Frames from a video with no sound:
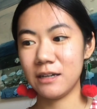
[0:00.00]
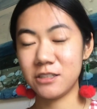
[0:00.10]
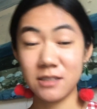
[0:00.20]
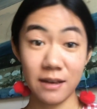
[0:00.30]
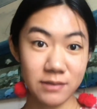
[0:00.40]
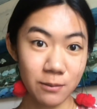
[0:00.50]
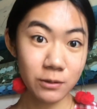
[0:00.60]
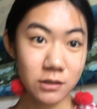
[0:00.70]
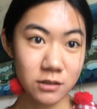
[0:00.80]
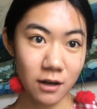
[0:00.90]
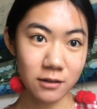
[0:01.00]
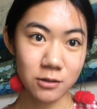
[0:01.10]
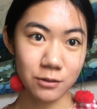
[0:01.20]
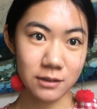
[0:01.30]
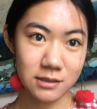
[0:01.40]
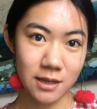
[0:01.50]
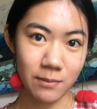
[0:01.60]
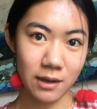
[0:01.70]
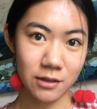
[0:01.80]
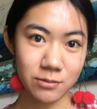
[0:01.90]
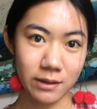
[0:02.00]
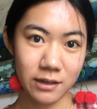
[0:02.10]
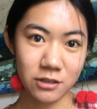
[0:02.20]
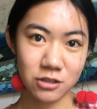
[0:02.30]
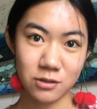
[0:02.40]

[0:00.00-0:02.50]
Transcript: just to have someone to talk to in the same age range.